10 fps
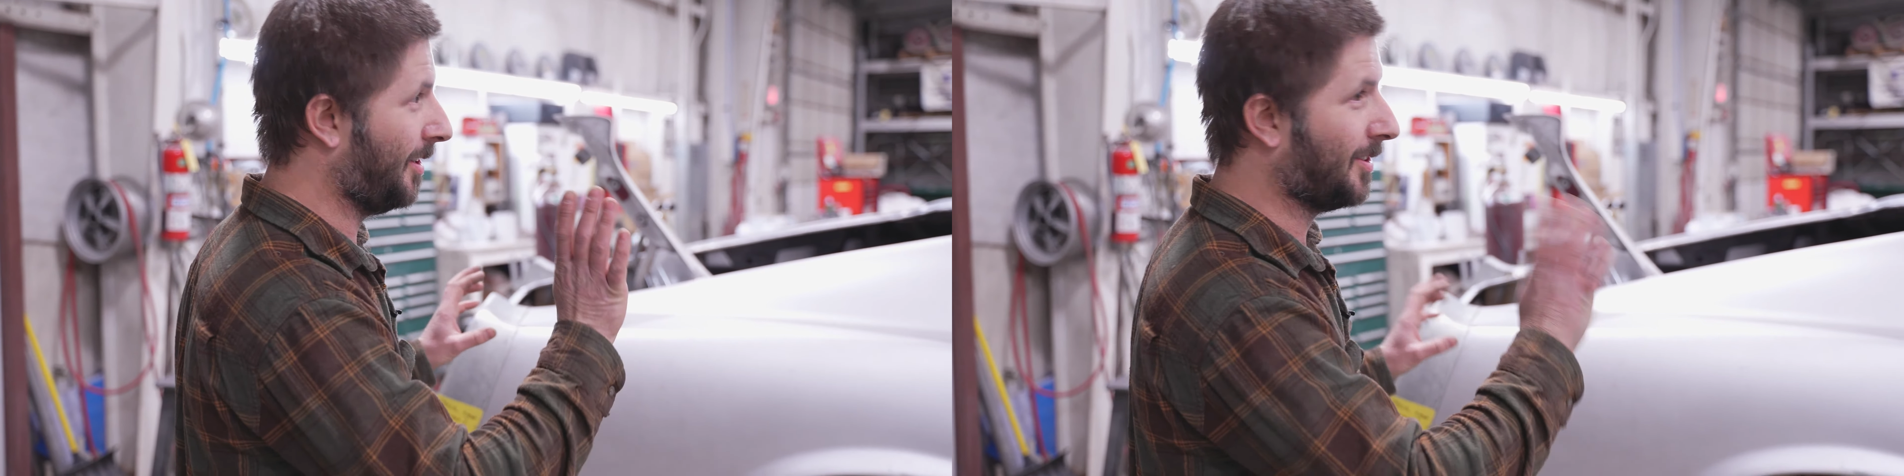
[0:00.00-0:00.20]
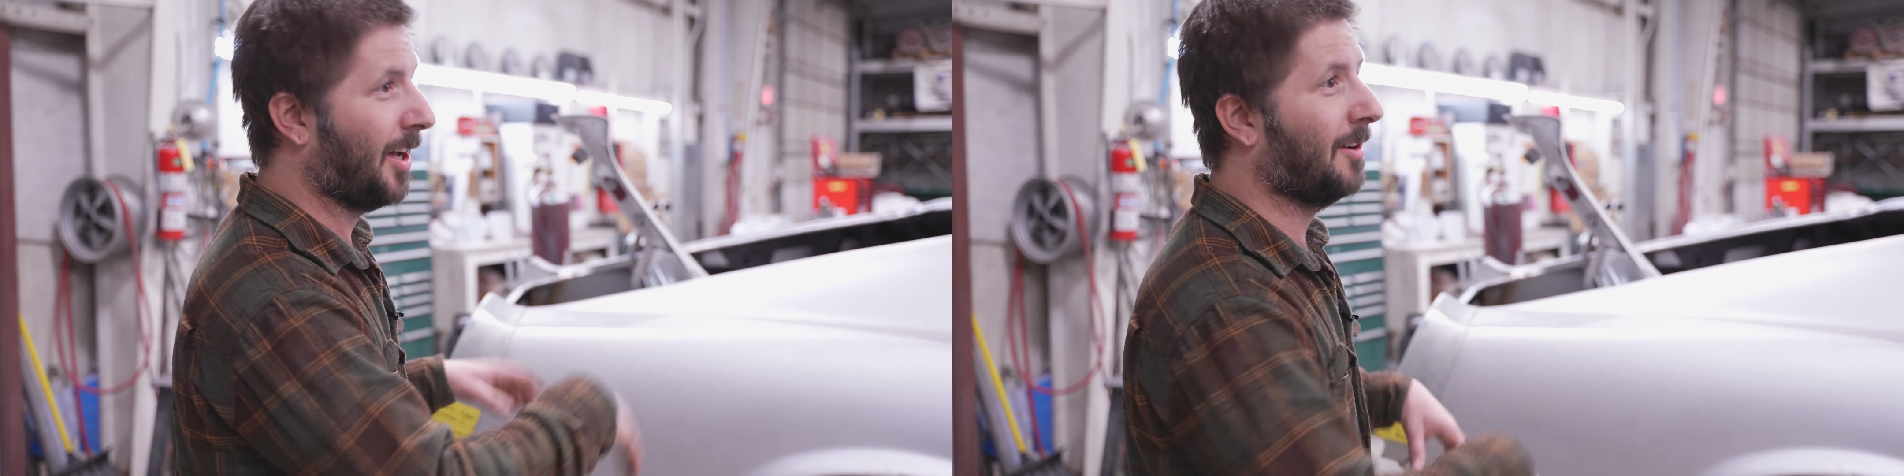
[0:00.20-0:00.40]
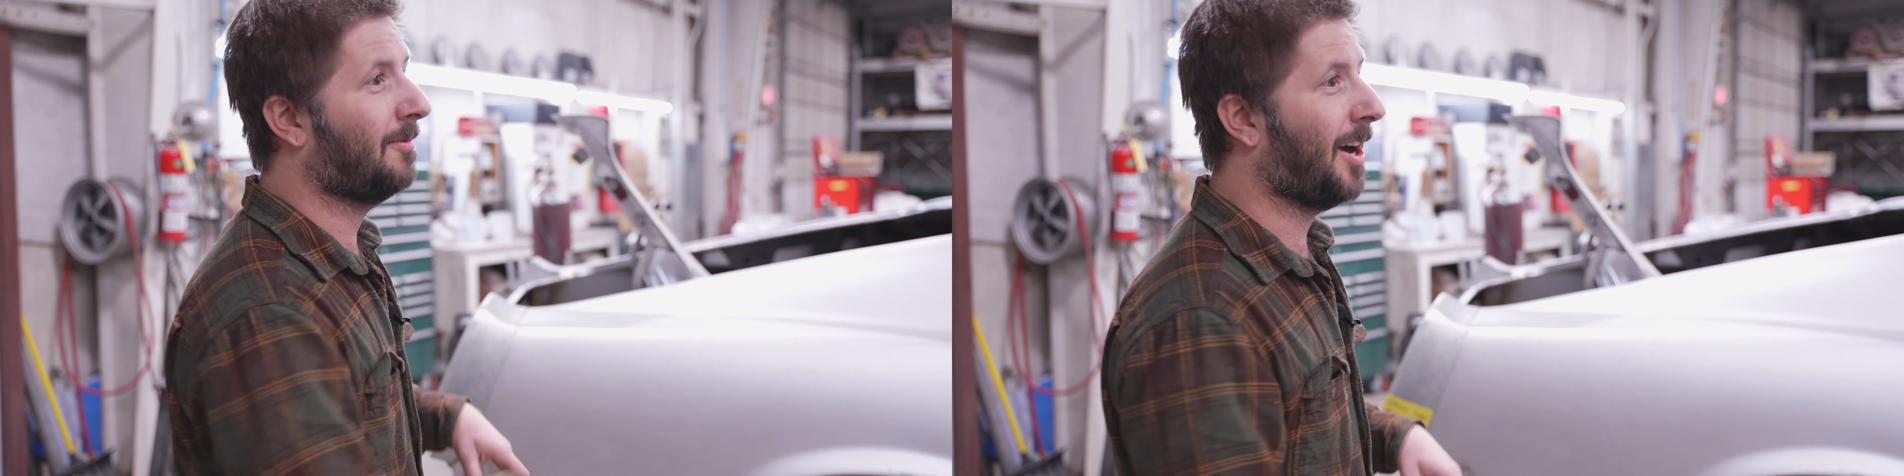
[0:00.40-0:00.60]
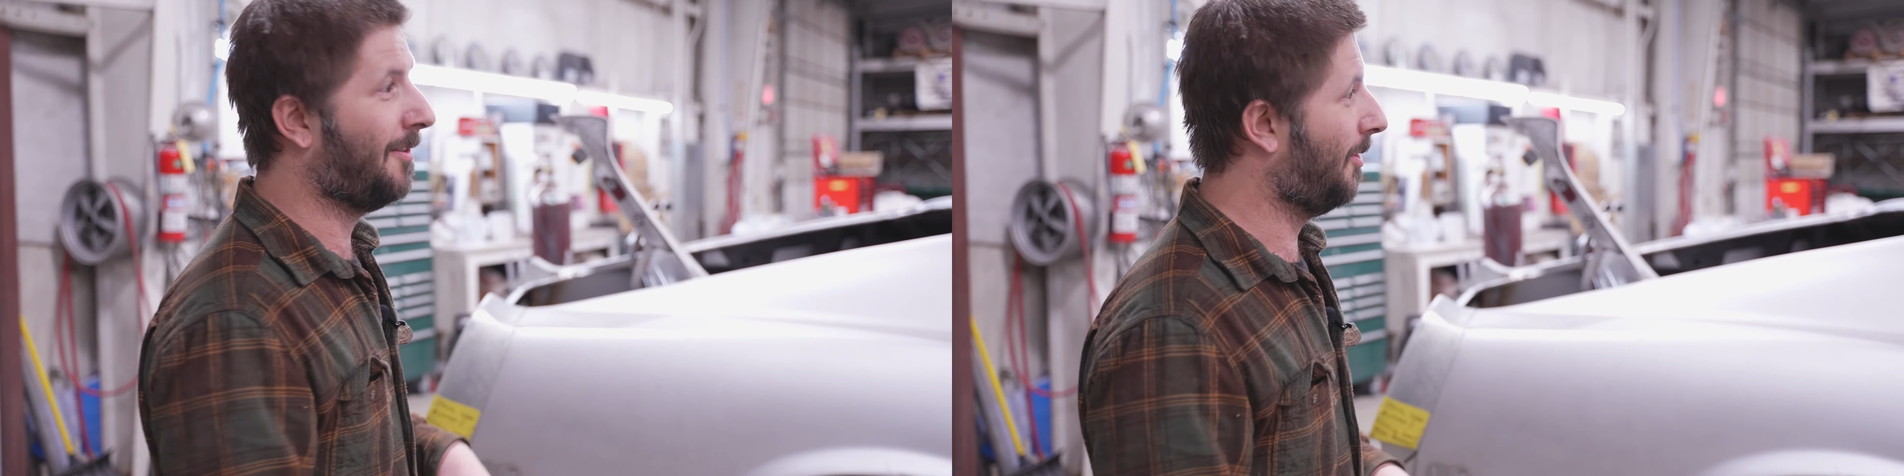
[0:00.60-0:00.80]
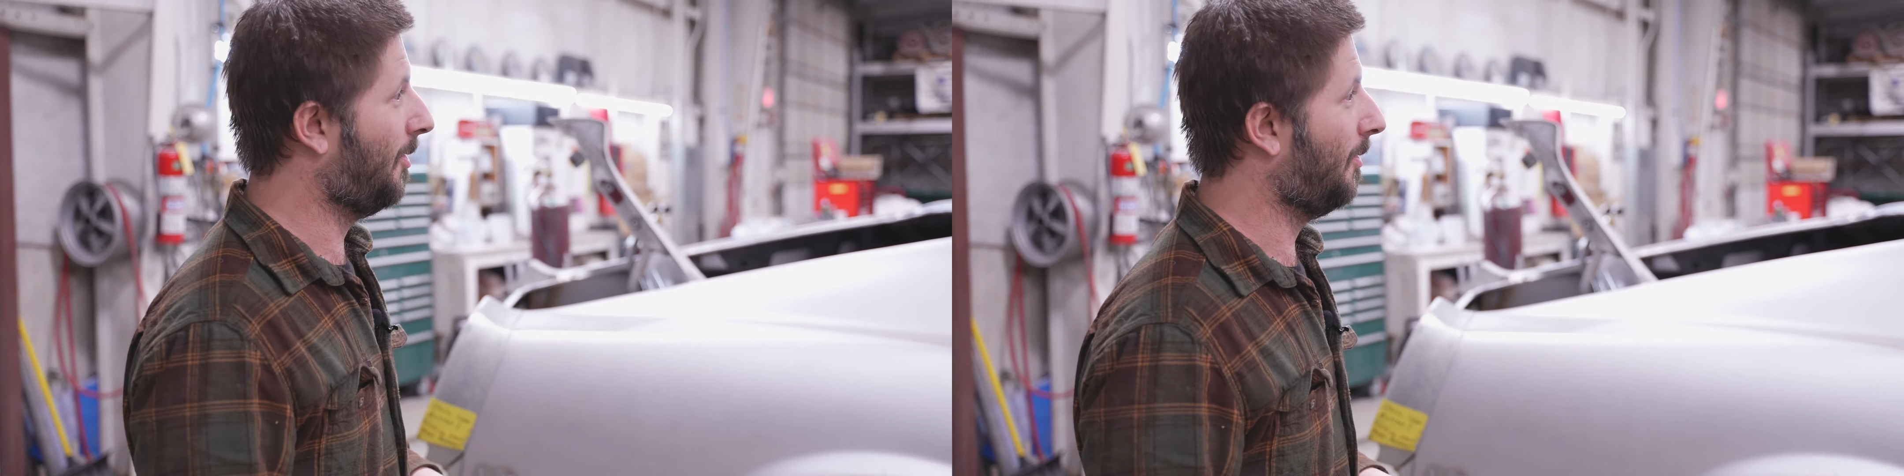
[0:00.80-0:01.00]
It's got a
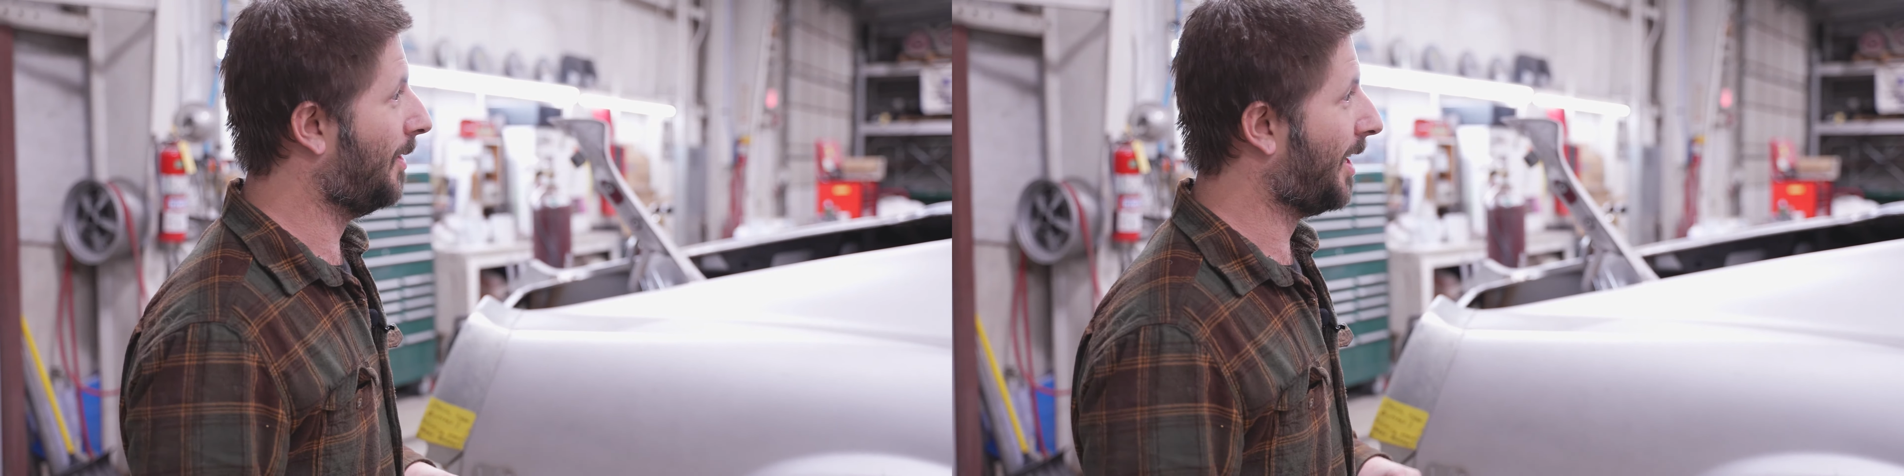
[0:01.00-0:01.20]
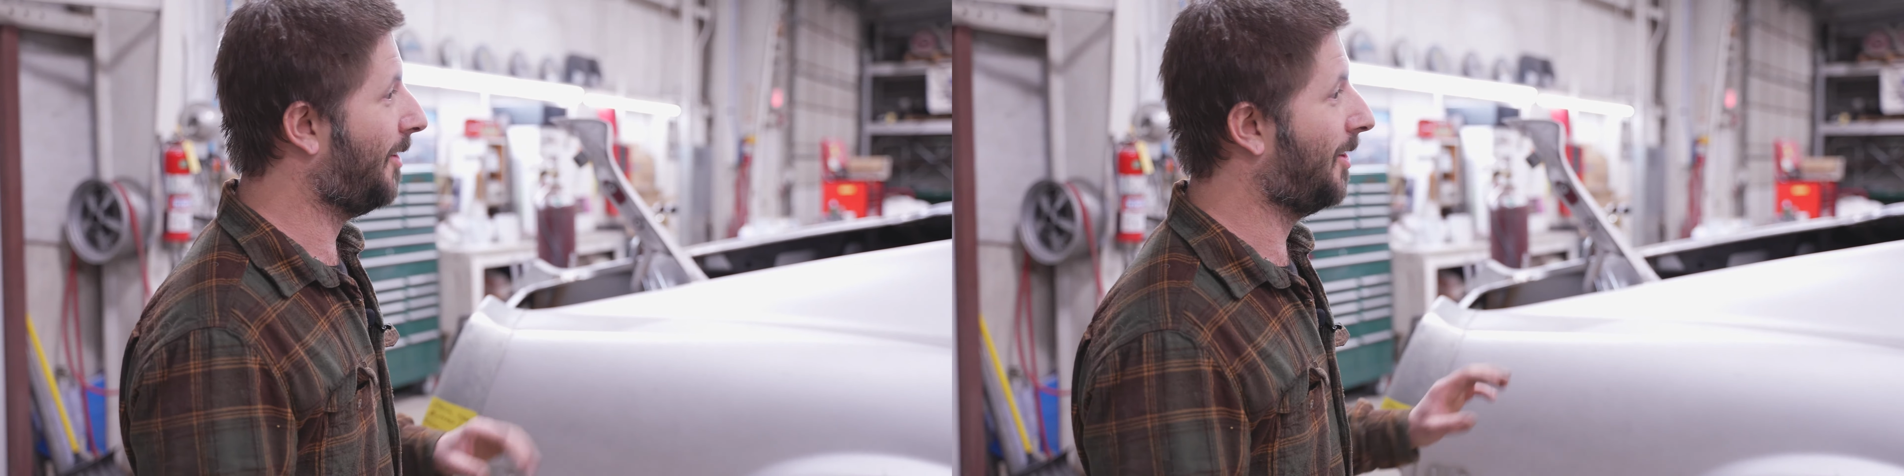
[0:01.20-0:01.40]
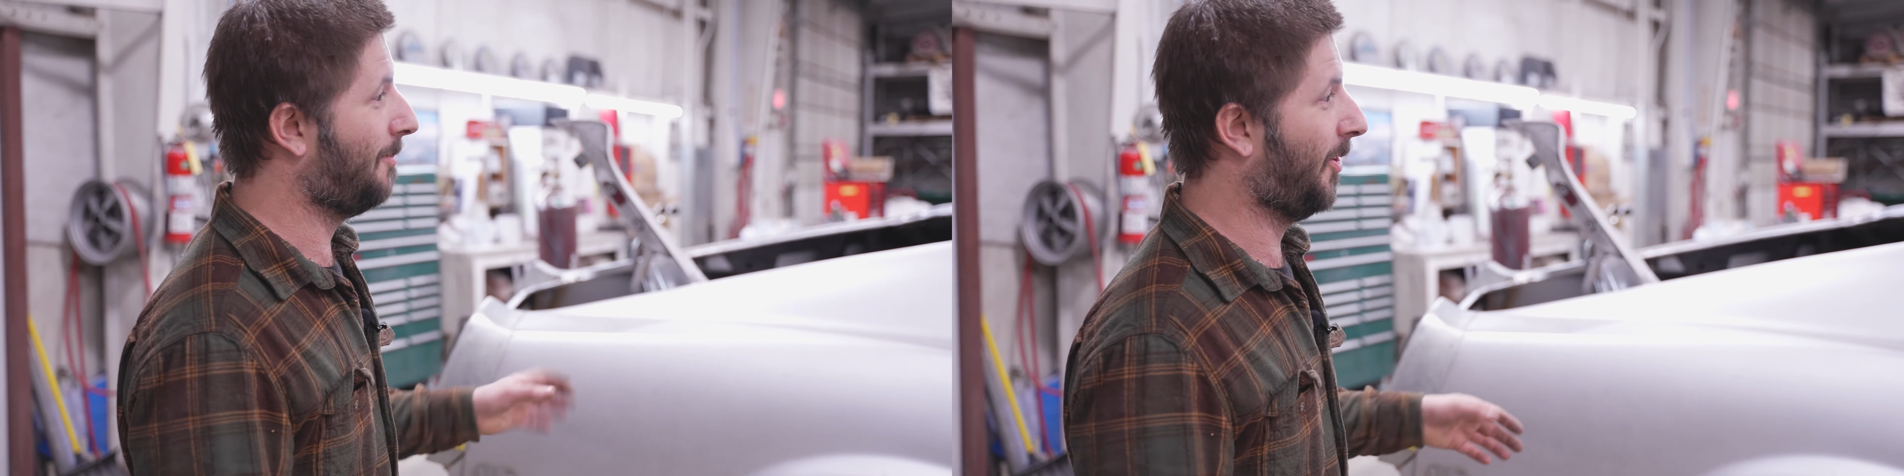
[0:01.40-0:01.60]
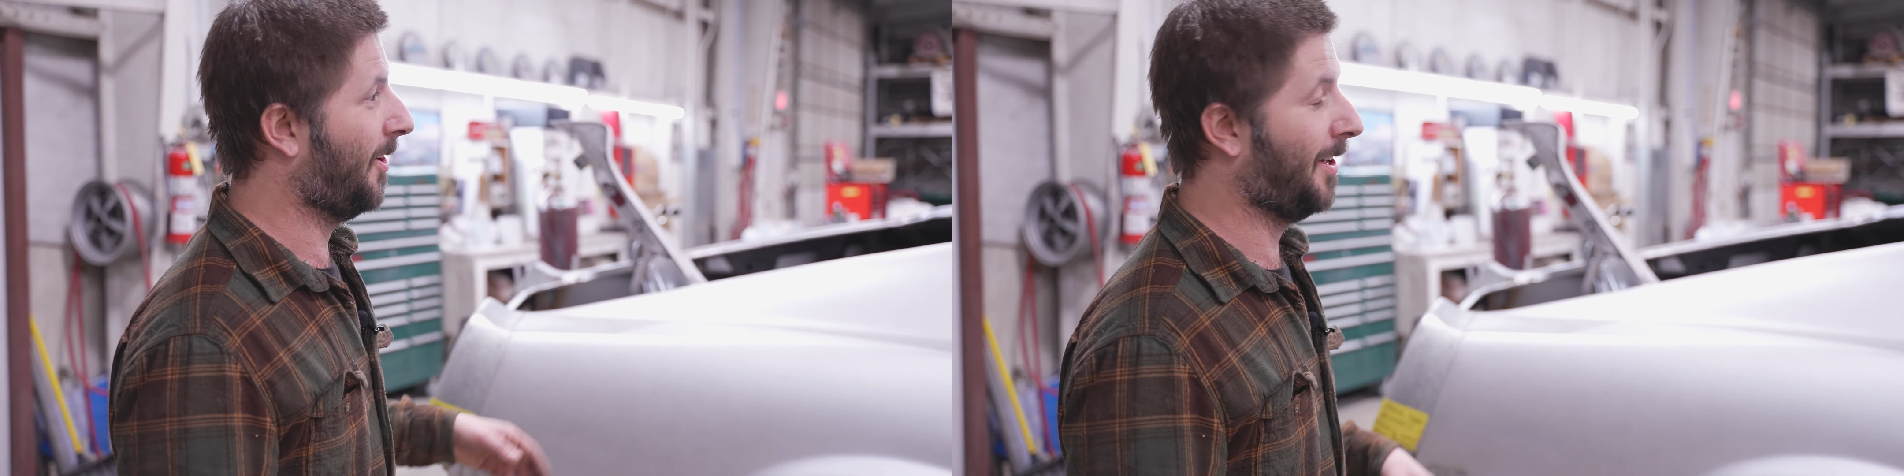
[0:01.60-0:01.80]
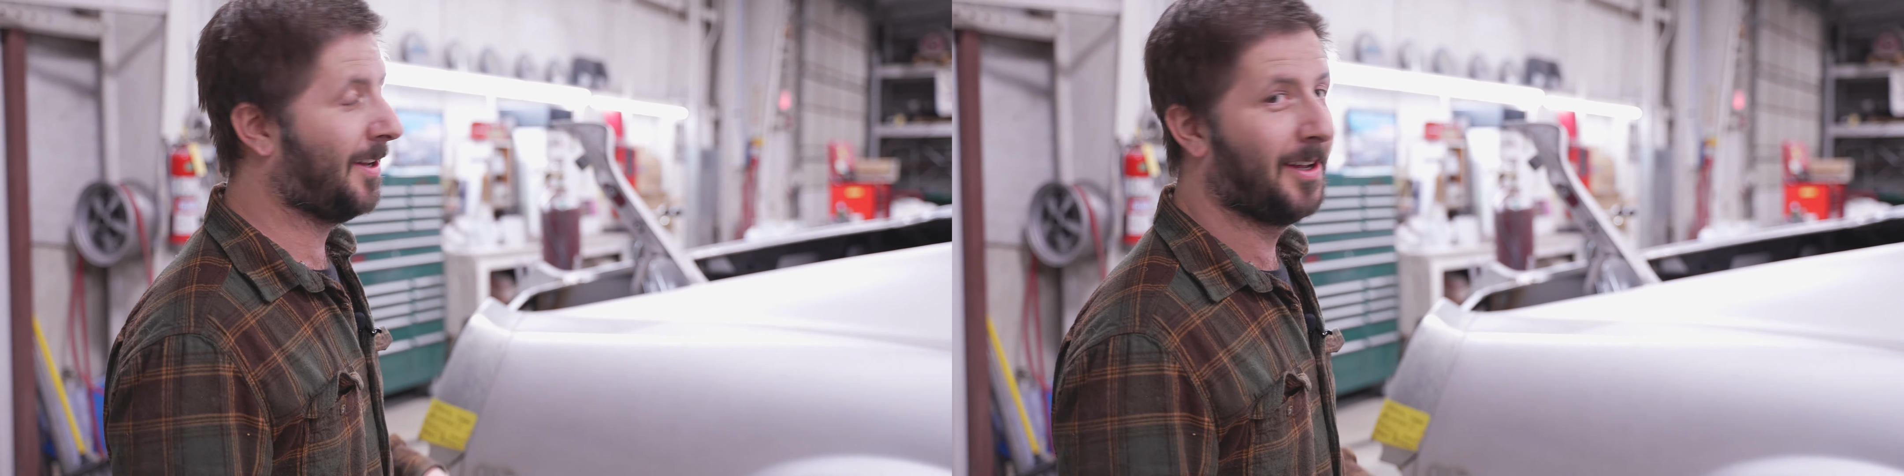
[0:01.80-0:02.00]
5.0 Coyote motor
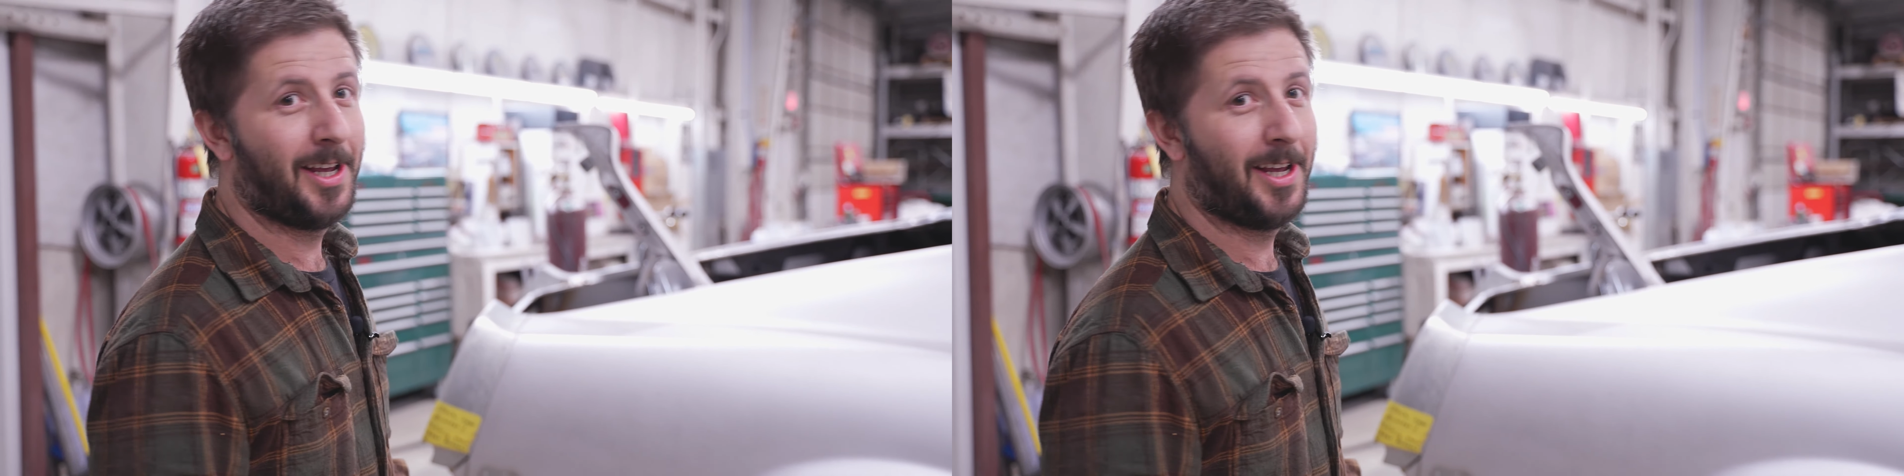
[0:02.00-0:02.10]
in it.